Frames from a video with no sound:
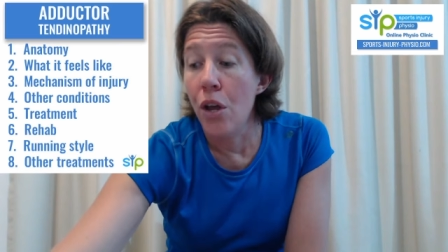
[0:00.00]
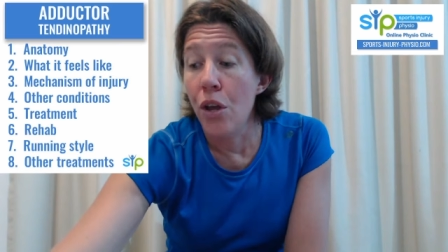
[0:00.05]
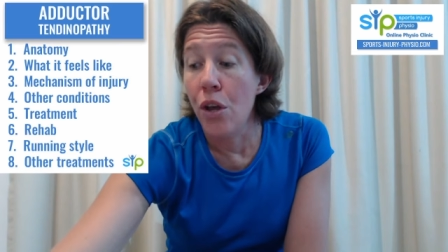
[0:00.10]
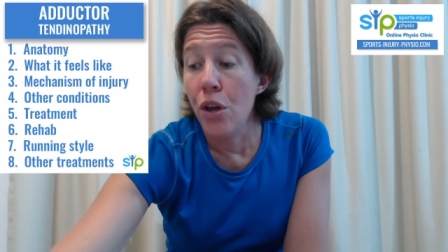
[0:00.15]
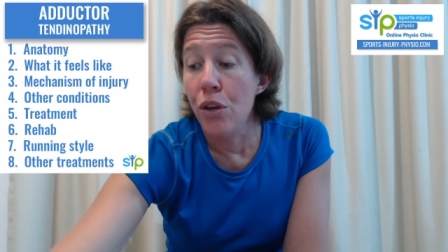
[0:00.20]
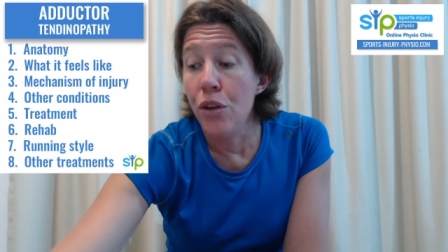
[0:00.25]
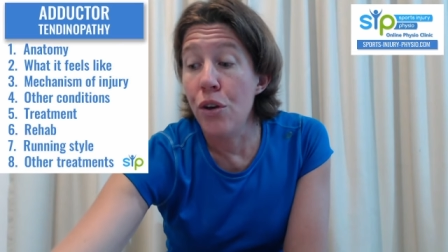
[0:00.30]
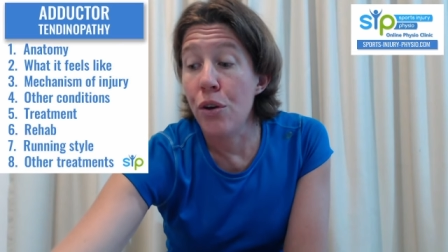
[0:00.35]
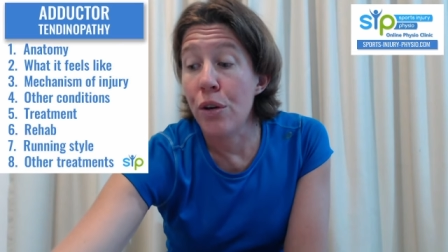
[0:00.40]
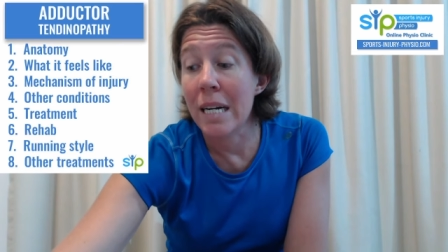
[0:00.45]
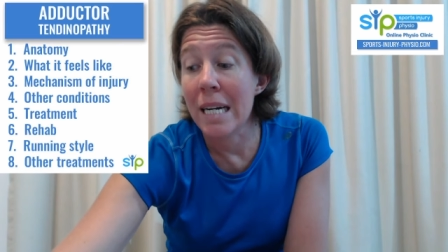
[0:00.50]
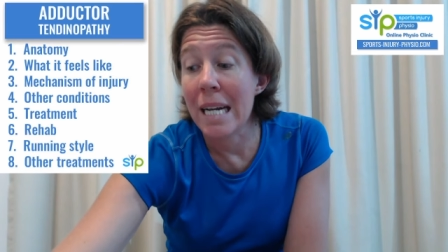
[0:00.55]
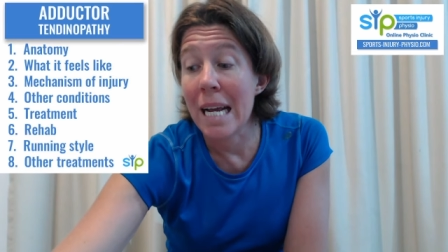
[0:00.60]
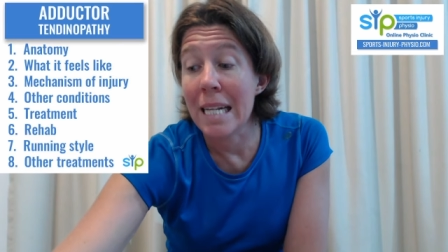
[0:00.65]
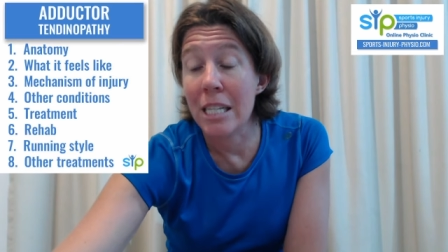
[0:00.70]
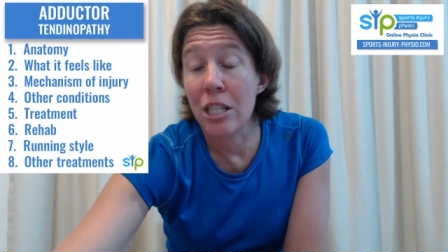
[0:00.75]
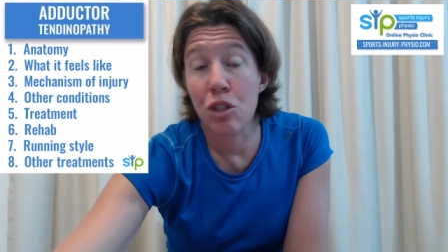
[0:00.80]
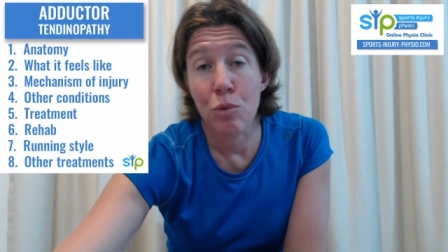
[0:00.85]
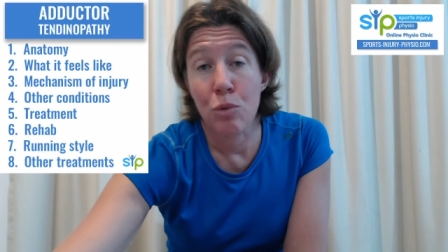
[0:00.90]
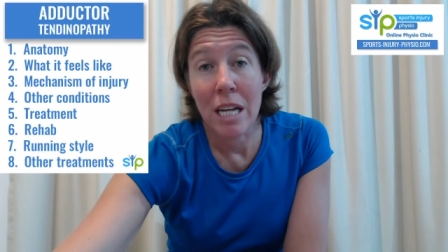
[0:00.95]
You can get
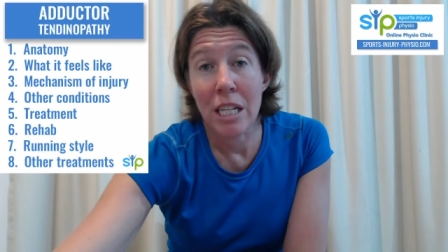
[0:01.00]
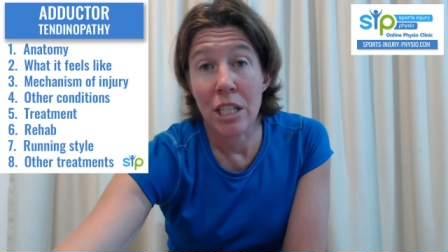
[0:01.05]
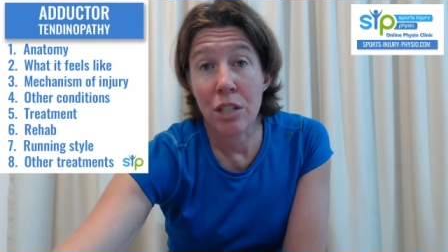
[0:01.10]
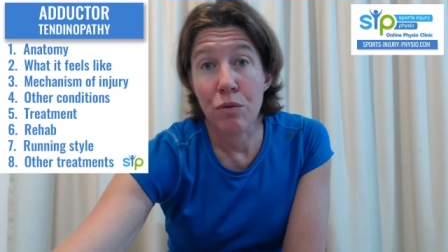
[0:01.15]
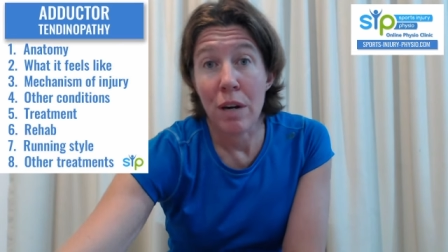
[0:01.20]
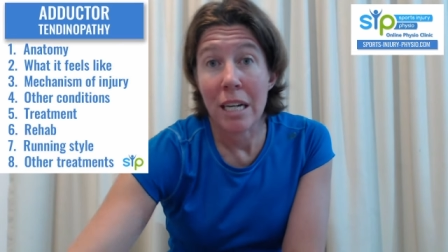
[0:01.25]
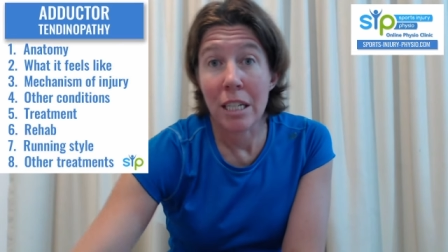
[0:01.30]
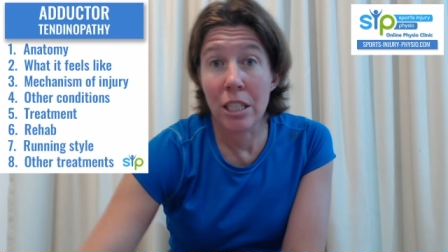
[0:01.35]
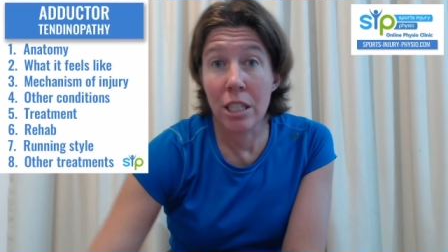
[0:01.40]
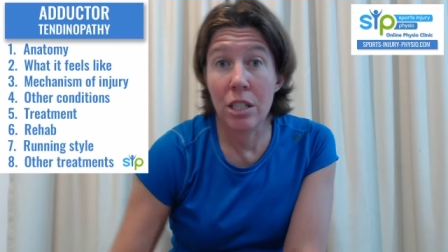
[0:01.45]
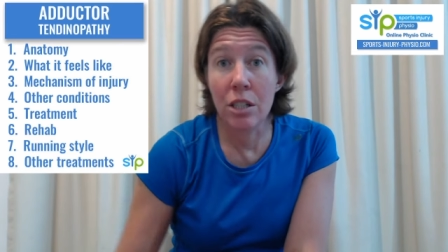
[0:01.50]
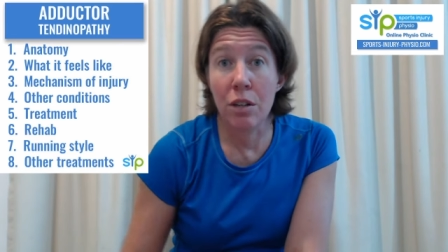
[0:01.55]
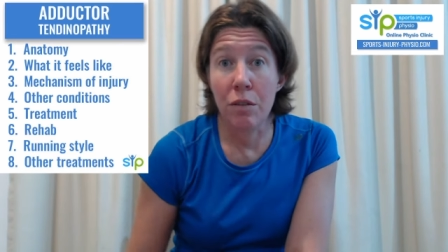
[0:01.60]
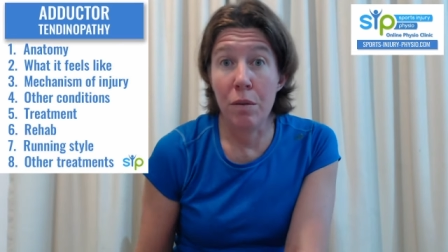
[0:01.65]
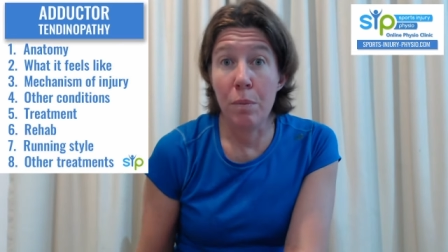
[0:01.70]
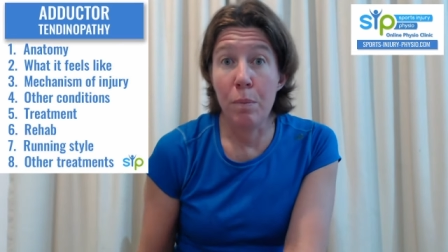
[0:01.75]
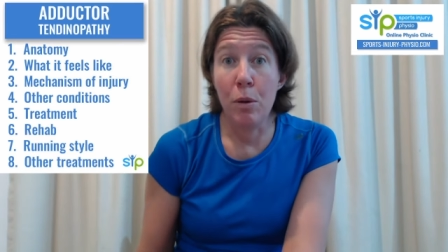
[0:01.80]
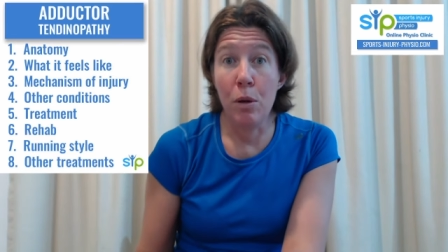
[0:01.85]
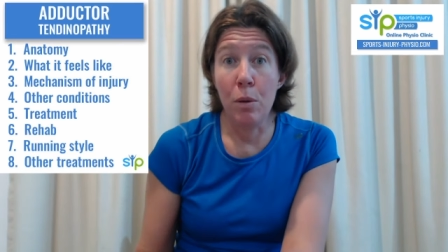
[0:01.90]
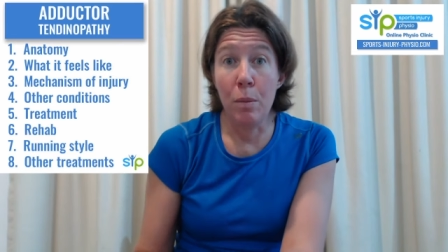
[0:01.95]
stress fractures of the
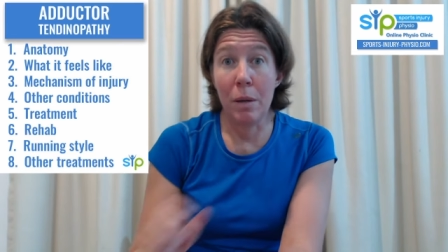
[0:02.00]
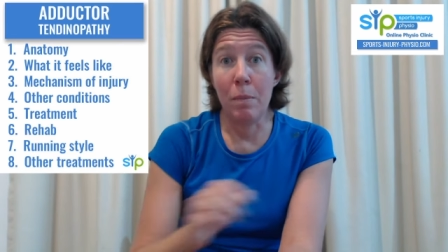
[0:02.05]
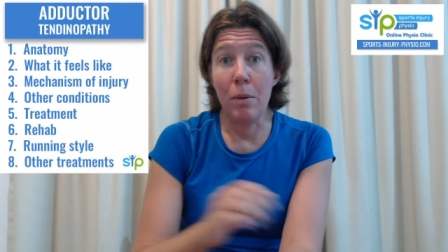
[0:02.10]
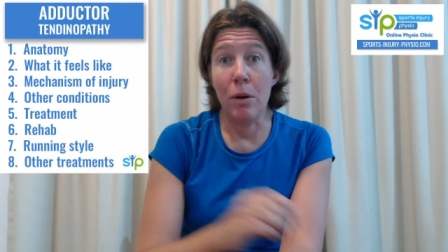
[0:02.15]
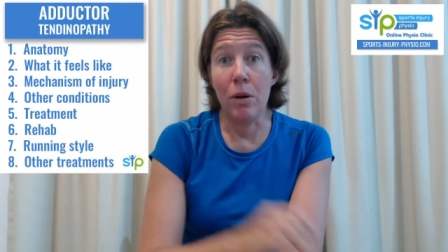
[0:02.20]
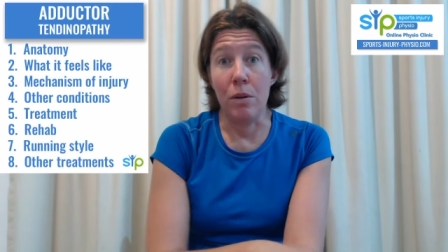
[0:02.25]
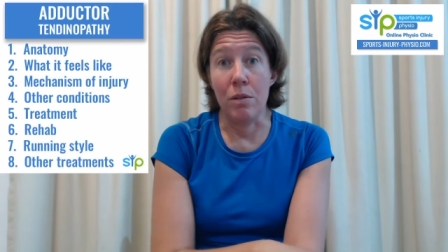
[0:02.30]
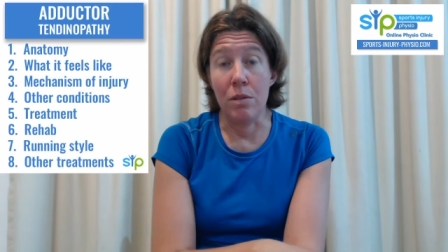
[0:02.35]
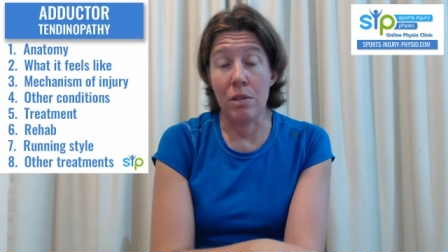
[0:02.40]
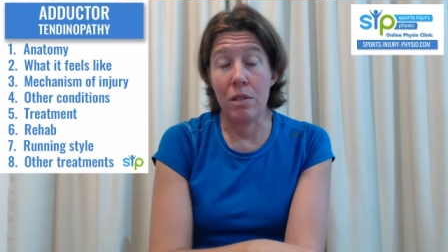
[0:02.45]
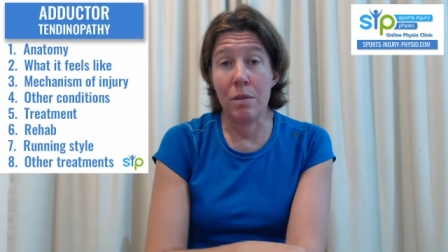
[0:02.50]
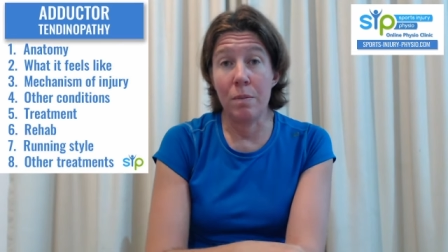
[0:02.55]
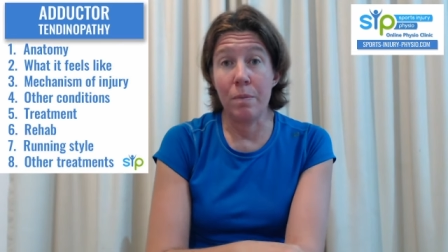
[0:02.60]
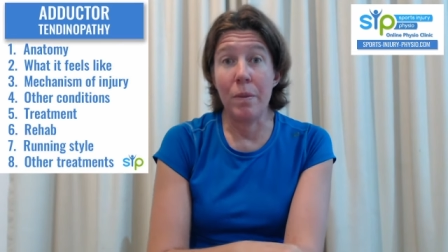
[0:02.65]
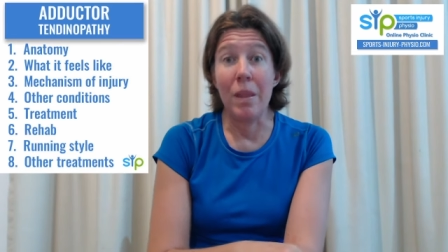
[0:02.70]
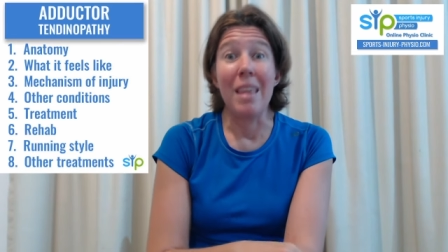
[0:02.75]
pubic bones